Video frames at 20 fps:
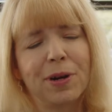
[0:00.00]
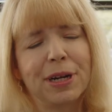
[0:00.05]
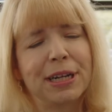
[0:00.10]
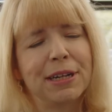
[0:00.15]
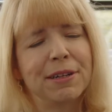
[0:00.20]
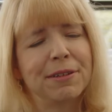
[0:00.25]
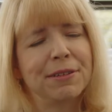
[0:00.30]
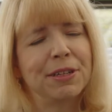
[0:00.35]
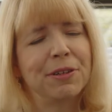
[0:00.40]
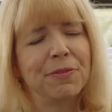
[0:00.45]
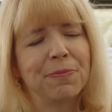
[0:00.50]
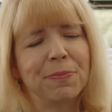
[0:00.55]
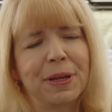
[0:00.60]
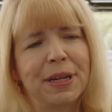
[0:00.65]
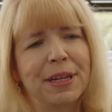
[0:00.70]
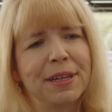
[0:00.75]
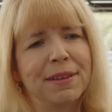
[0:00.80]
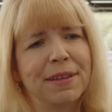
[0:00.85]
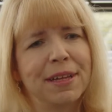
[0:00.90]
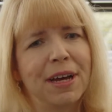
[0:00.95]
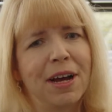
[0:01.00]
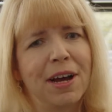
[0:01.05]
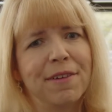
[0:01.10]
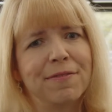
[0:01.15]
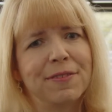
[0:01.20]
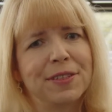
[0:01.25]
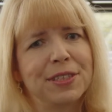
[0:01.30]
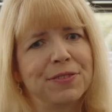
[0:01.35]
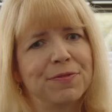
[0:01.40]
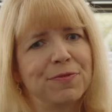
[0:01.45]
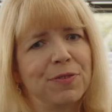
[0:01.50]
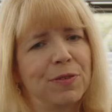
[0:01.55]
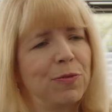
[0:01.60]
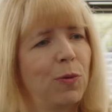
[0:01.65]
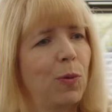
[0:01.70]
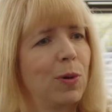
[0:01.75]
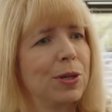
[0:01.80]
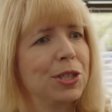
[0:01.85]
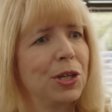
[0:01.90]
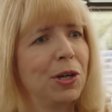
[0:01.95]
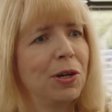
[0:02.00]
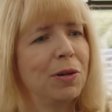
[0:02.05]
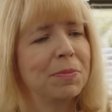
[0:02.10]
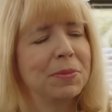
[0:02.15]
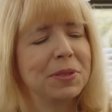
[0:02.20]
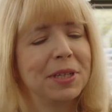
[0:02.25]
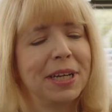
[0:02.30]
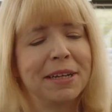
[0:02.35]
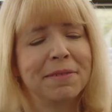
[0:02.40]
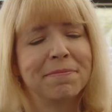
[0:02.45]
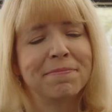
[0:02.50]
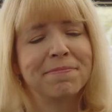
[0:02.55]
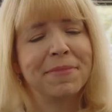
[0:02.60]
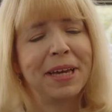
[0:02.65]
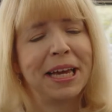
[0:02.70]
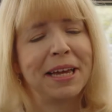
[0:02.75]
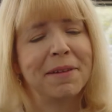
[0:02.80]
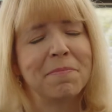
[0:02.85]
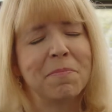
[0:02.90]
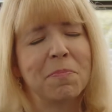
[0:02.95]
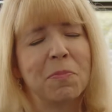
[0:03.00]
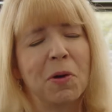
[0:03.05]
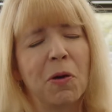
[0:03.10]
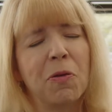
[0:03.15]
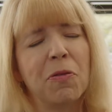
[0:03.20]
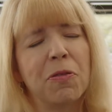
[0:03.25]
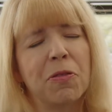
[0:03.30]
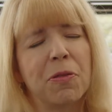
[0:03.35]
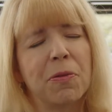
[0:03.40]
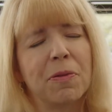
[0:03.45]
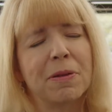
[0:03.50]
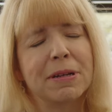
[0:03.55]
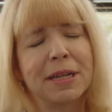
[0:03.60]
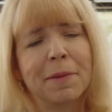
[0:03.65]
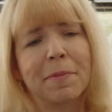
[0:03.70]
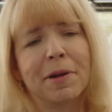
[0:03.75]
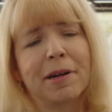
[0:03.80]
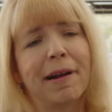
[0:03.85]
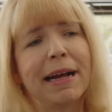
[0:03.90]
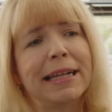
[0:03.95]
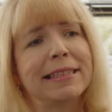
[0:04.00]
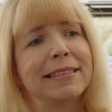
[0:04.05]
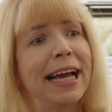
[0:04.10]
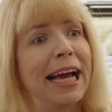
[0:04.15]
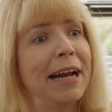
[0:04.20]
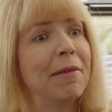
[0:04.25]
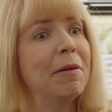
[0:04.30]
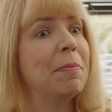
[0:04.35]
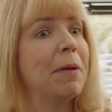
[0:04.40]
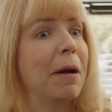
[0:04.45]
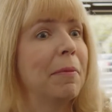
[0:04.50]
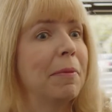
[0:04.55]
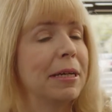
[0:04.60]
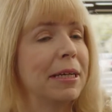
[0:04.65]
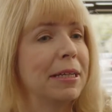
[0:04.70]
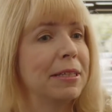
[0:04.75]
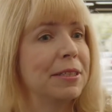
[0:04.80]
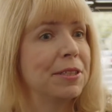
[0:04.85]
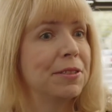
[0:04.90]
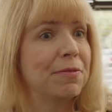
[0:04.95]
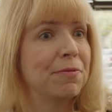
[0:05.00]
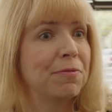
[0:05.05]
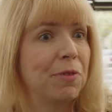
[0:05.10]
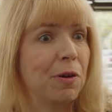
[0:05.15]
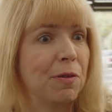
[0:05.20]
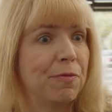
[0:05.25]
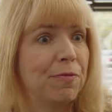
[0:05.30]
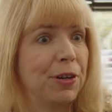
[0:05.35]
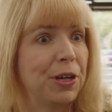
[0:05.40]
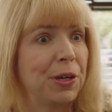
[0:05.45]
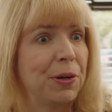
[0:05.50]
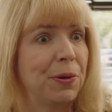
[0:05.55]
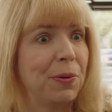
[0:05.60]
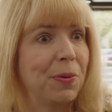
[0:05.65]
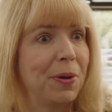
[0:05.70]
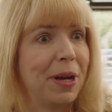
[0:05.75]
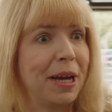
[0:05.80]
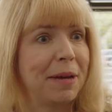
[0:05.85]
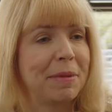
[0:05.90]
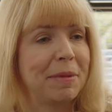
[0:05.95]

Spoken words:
you know, you've been in the office for 4 terms, and both Democrats and Republicans vote for you. I